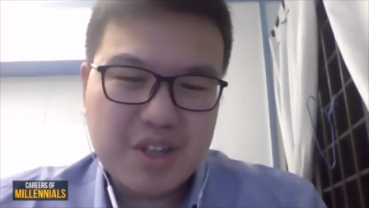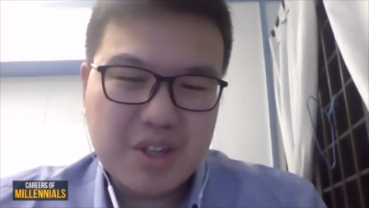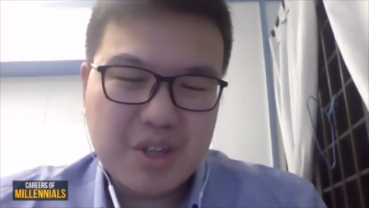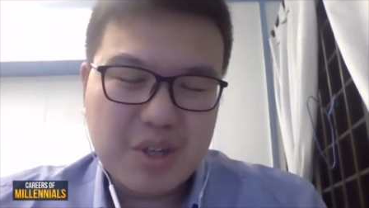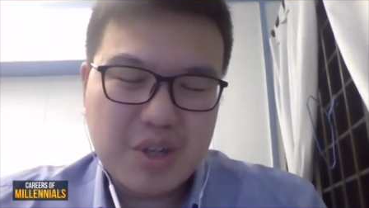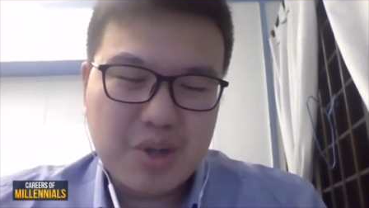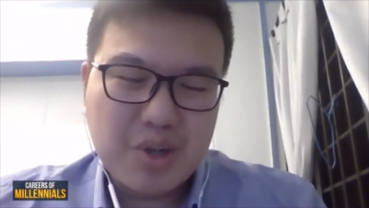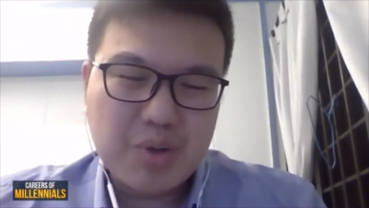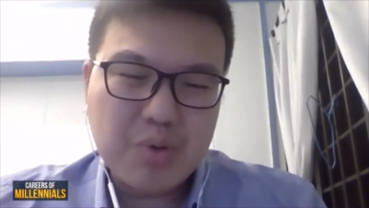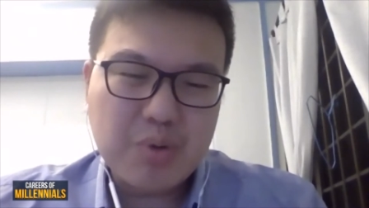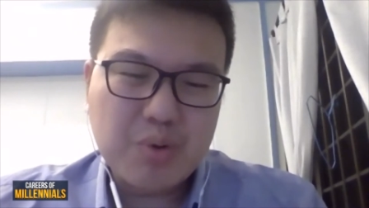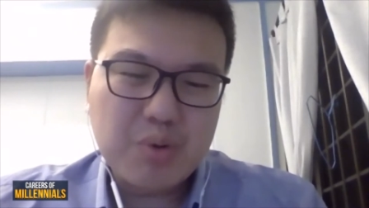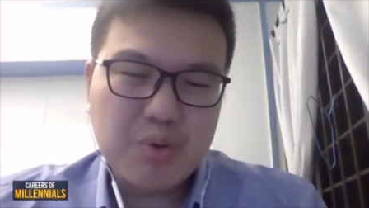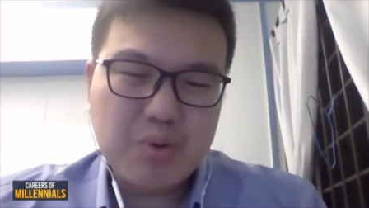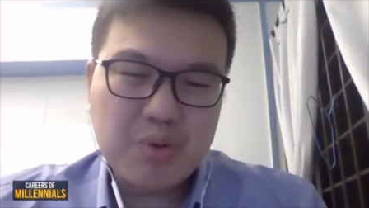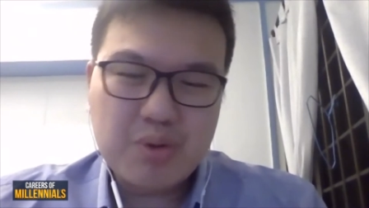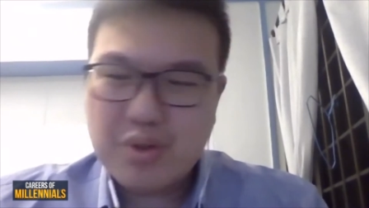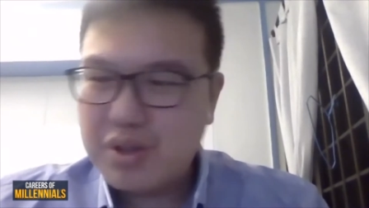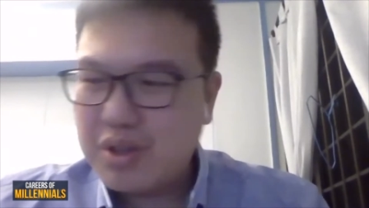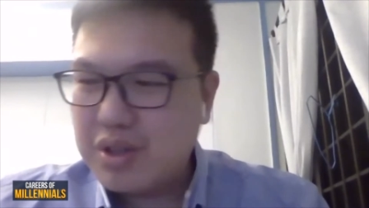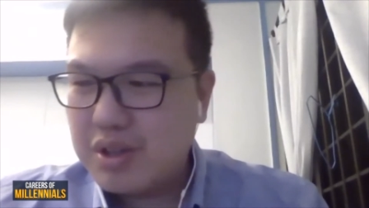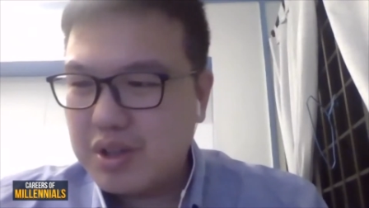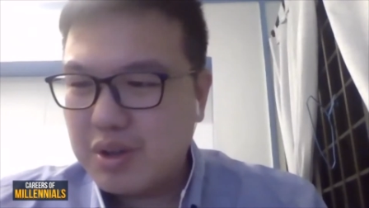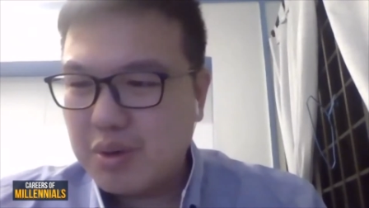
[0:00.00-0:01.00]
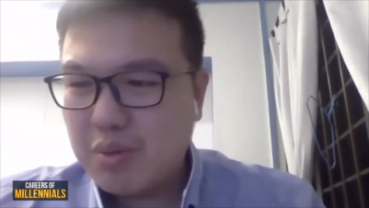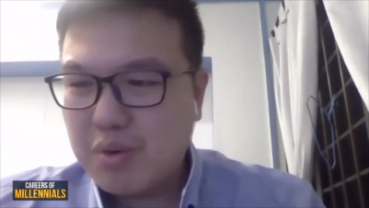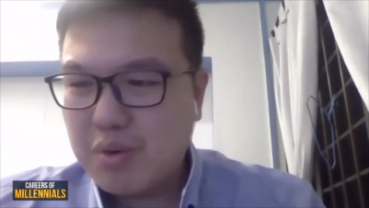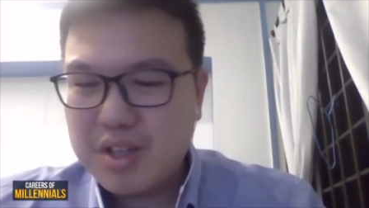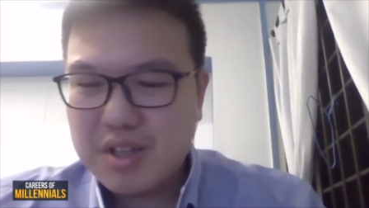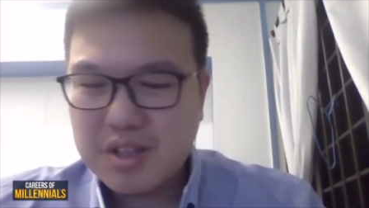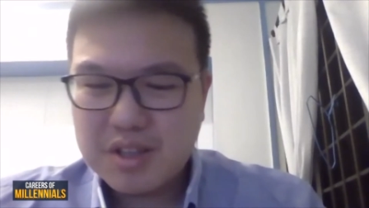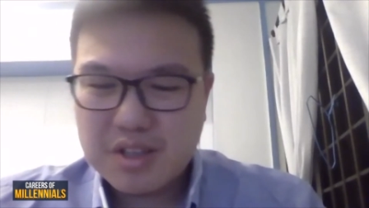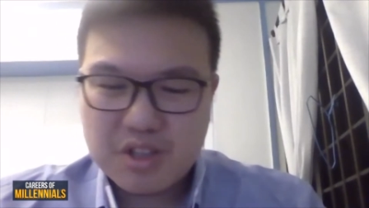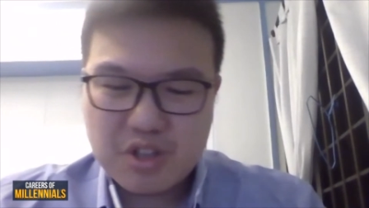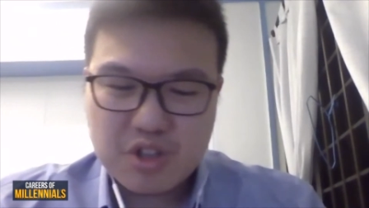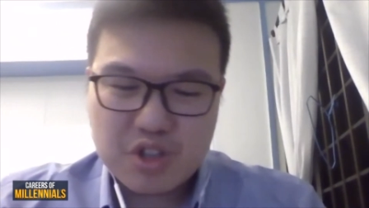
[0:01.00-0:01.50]

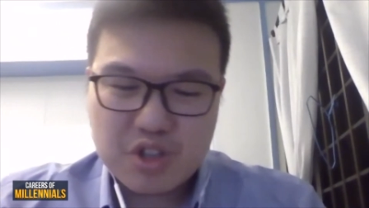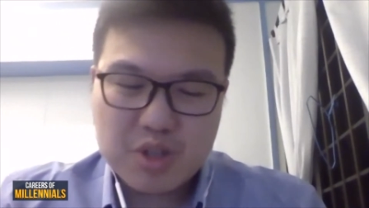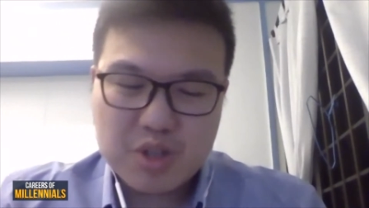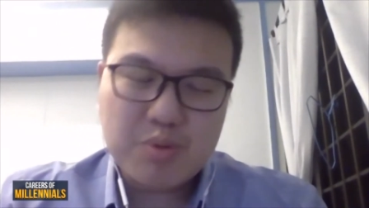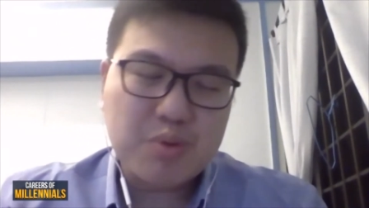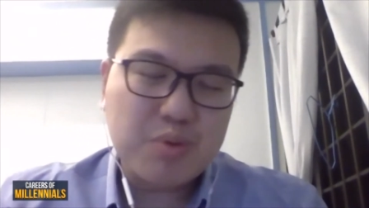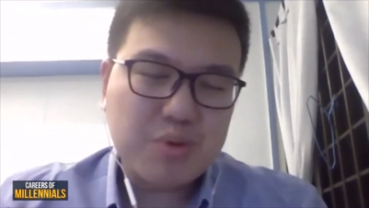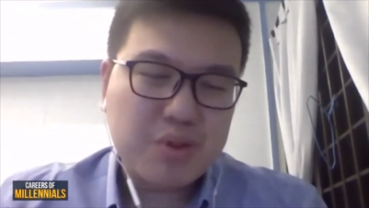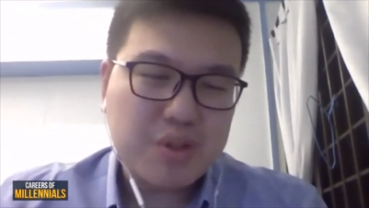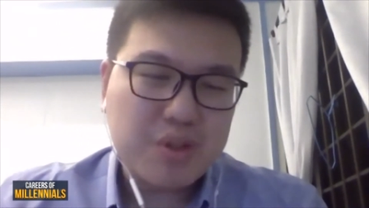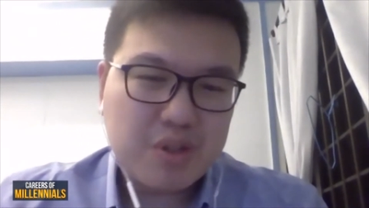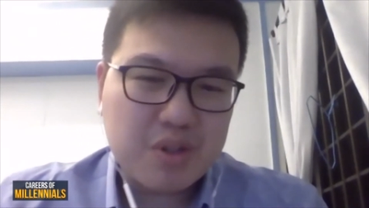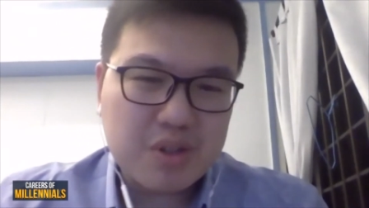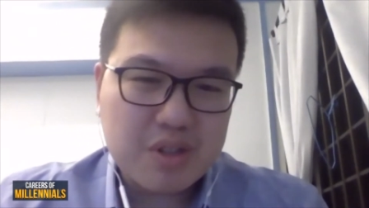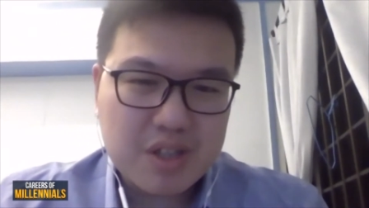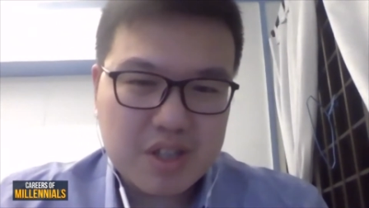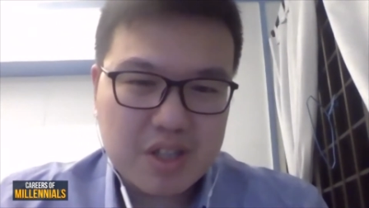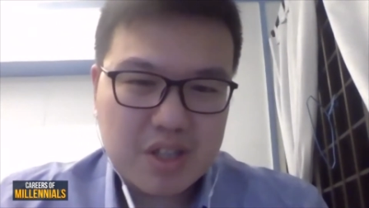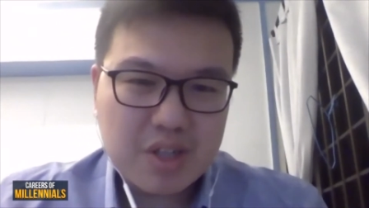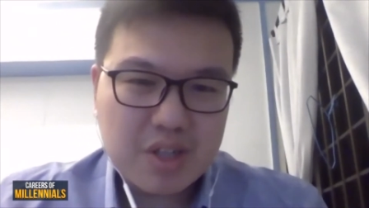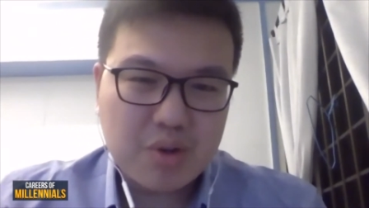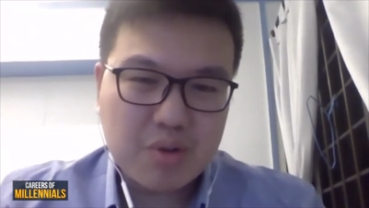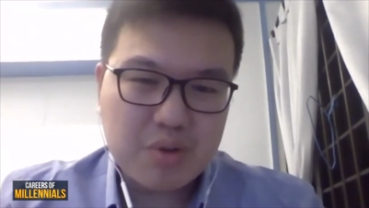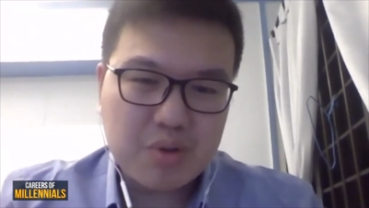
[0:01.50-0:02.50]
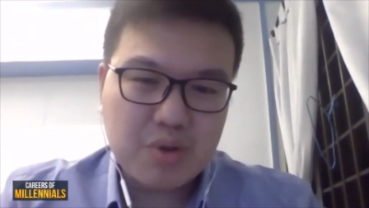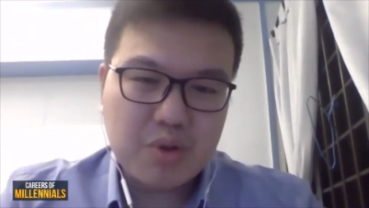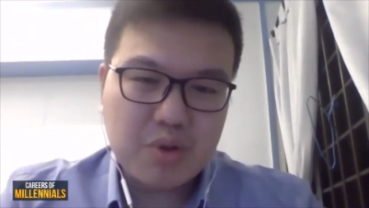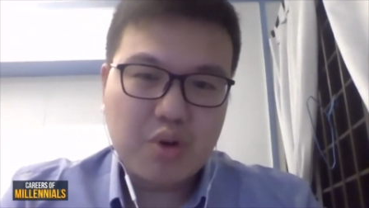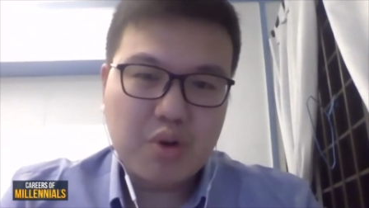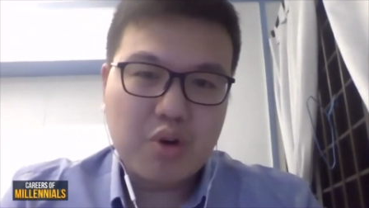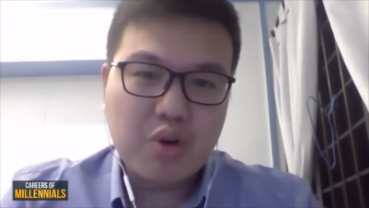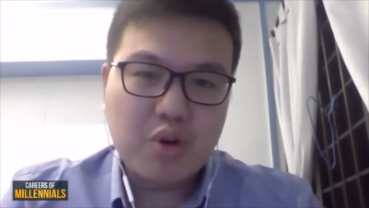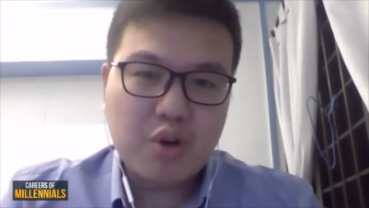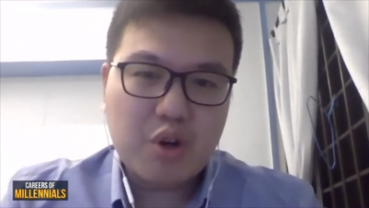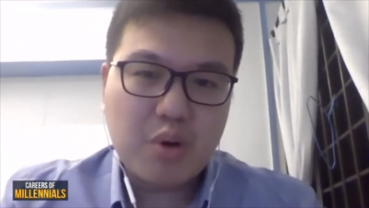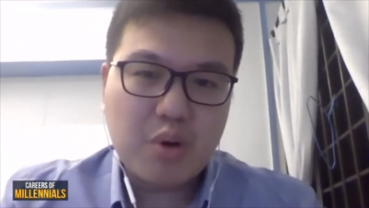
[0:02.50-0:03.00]
the chips you see on
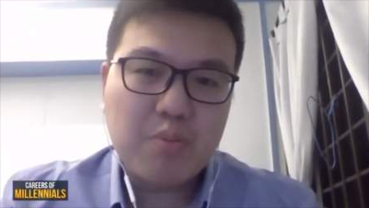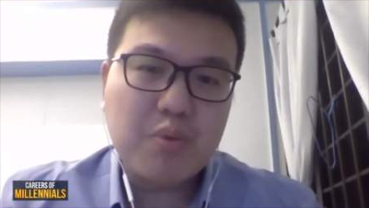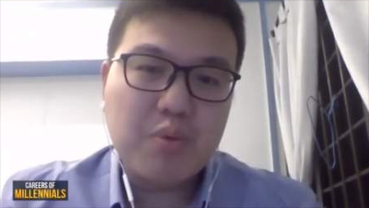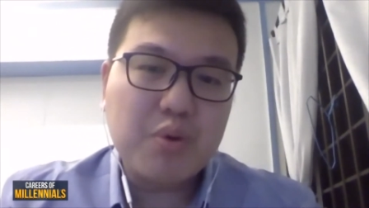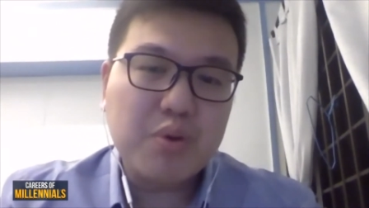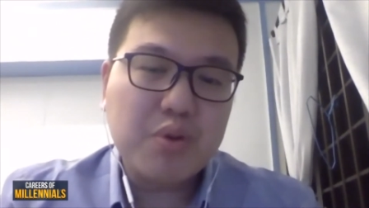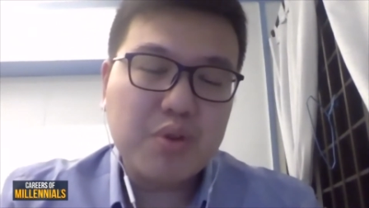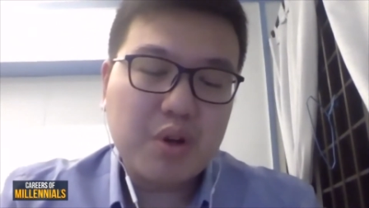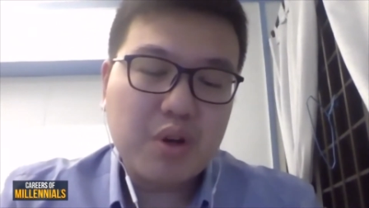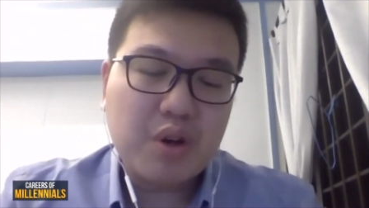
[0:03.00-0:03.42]
your compute